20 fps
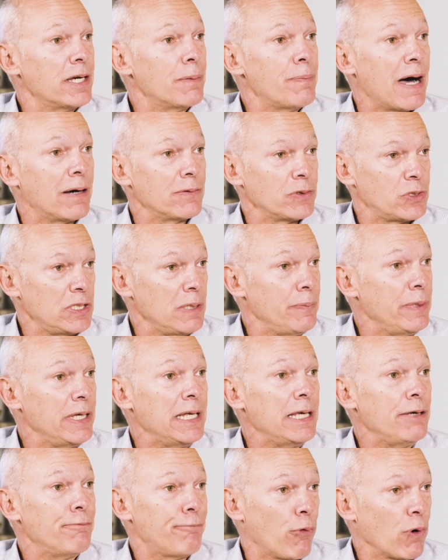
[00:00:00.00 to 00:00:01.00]
about
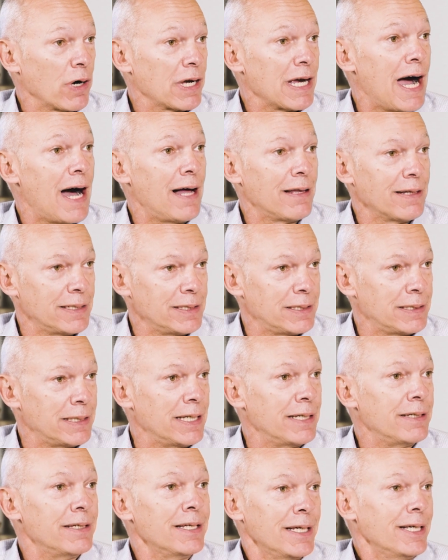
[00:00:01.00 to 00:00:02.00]
CBD Fort Collins,
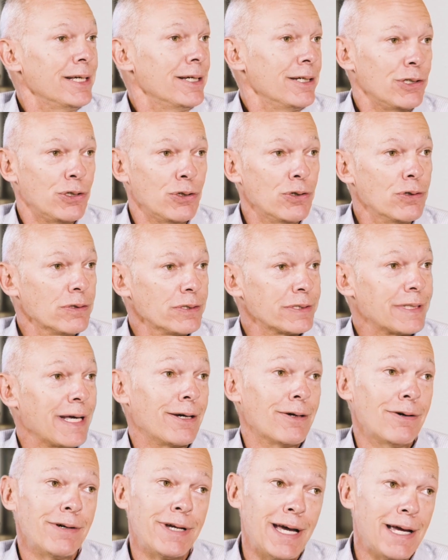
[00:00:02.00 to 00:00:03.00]
then Google's
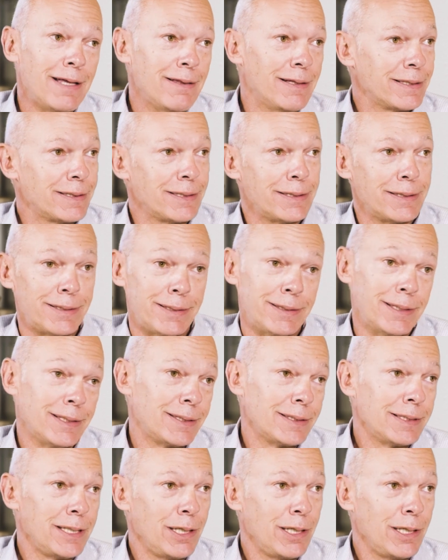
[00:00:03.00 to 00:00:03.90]
like, okay, this is